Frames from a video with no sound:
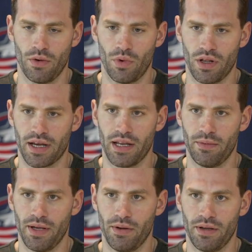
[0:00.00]
we're lucky to
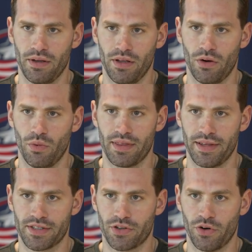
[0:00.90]
be, you know, with
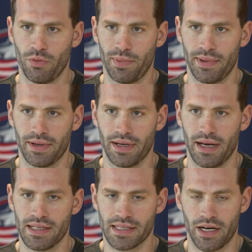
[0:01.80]
this group.
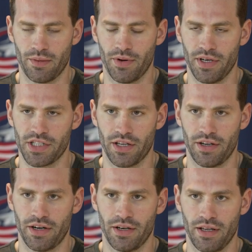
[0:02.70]
Guys care about each
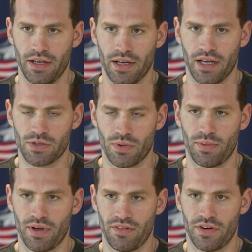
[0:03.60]
other. Guys want
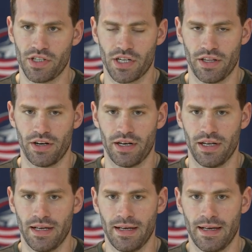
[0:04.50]
to play for each other,
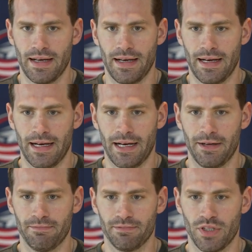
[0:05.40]

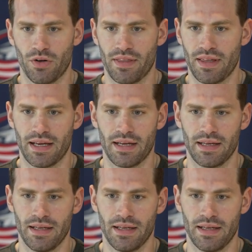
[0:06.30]
and you know, I think